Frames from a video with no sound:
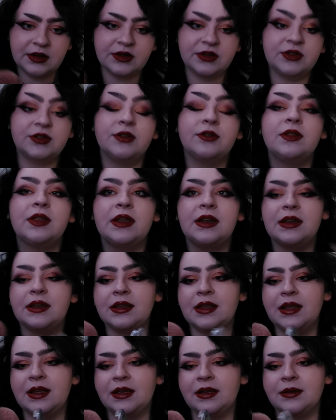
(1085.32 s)
so that it
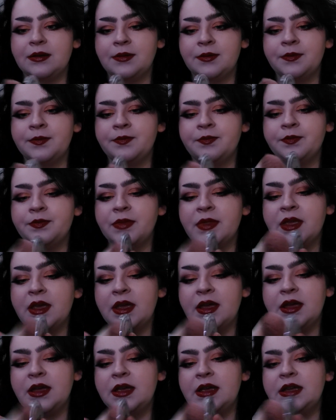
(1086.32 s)
like
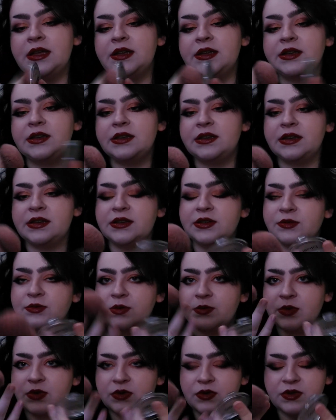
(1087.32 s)

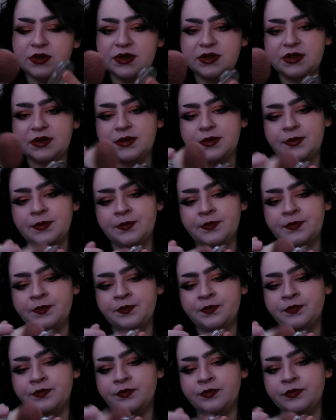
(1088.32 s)
distributes
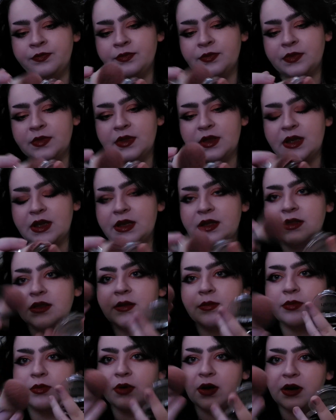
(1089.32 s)

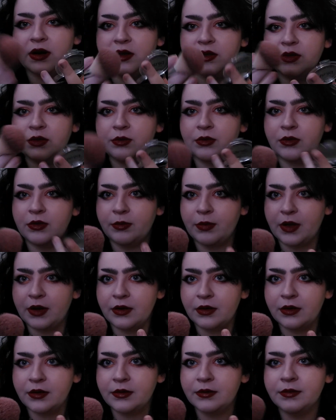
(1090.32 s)
the product through it
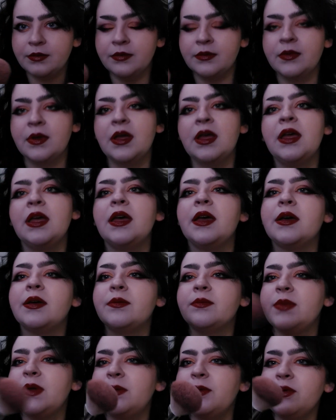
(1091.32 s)
better.
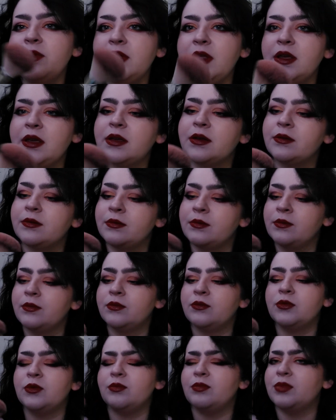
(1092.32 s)
People like
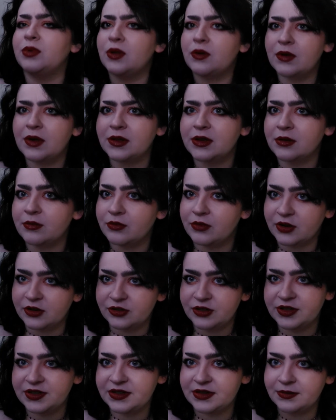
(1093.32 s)
will blow on their
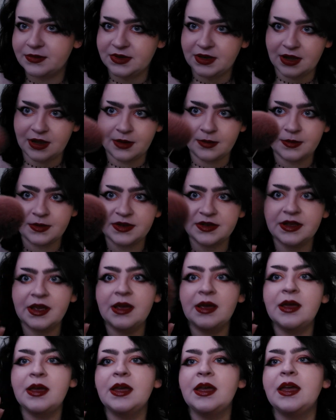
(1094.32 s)
brushes sometimes,
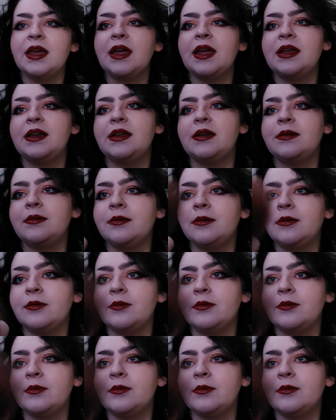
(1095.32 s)
and it